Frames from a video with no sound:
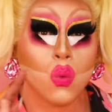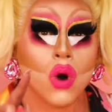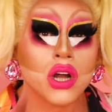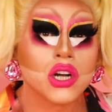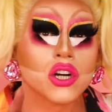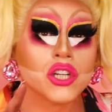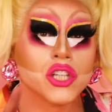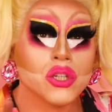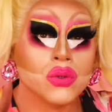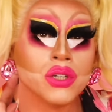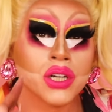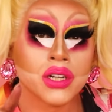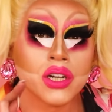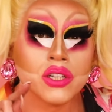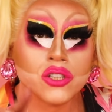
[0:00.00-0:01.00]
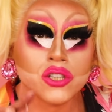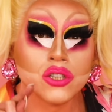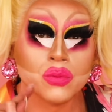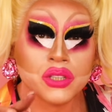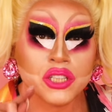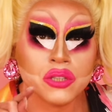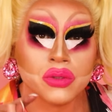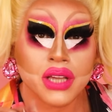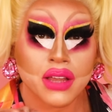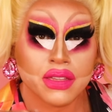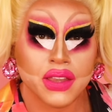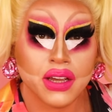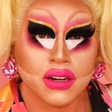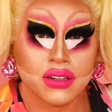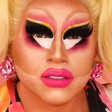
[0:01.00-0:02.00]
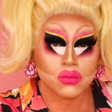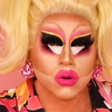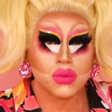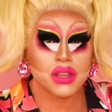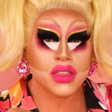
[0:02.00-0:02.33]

what are you gonna do when you get there? When we